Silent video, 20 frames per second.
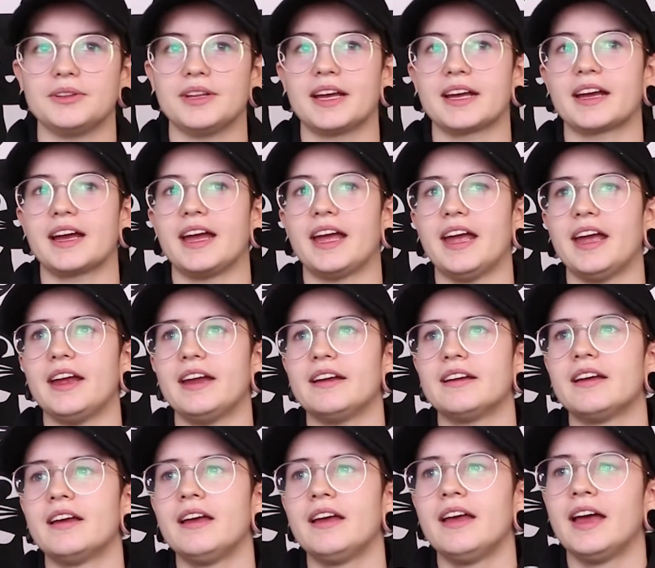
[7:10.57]
Like, I hate
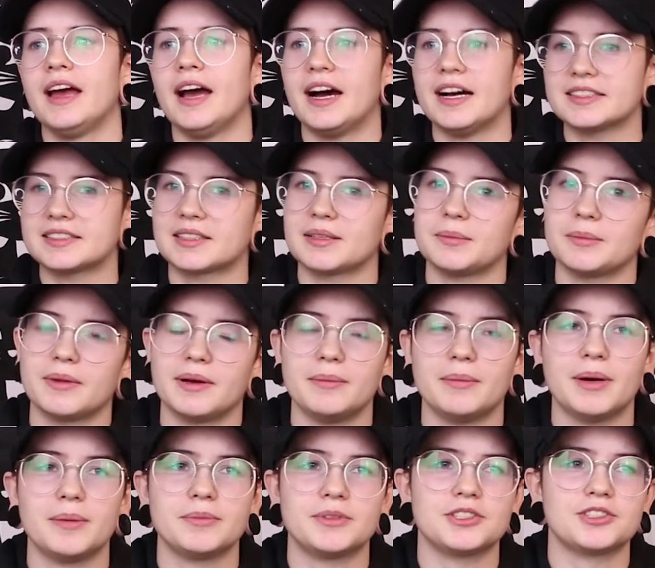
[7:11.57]
asking my
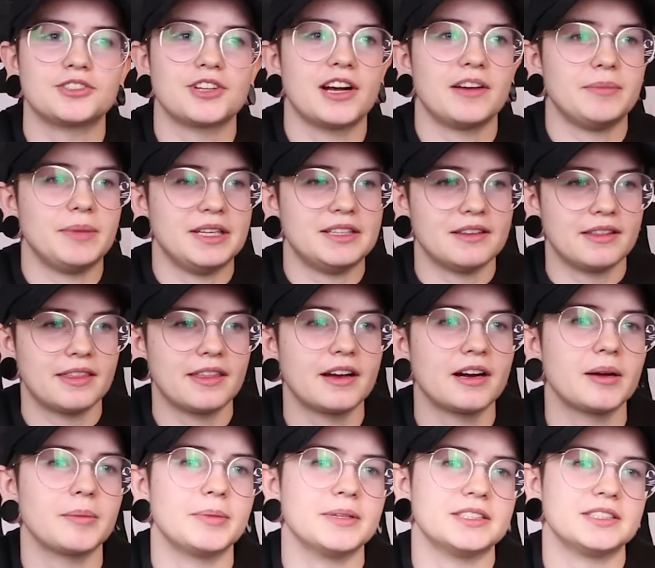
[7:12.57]
mom to drive me to
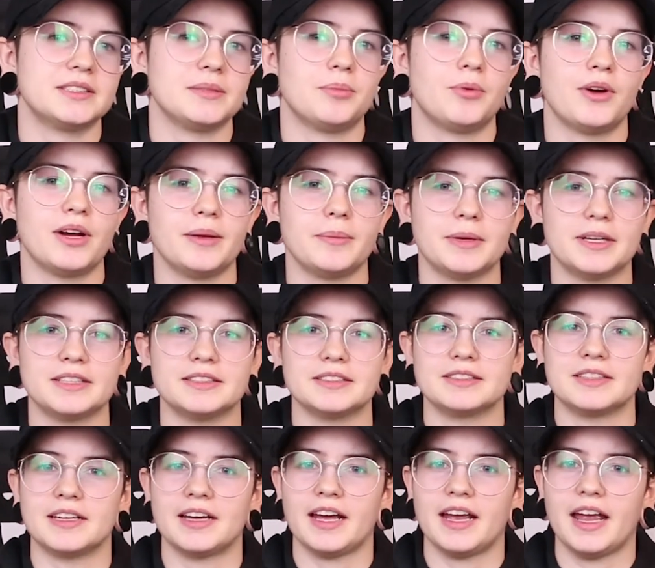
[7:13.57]
therapist
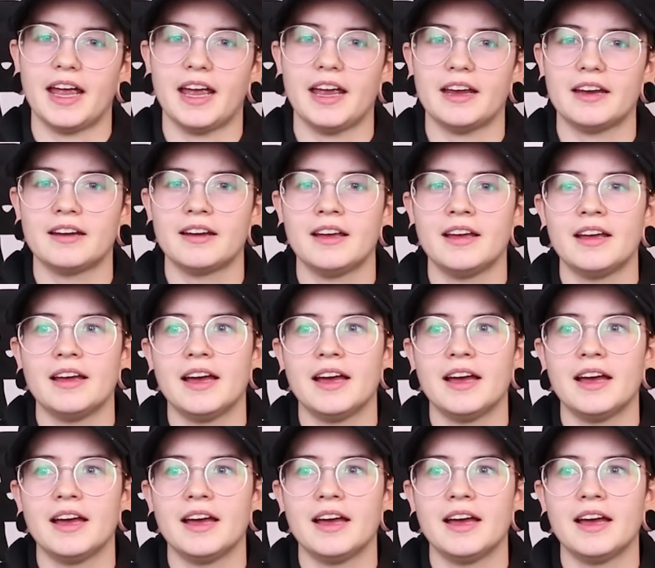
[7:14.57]
appointments, and I hate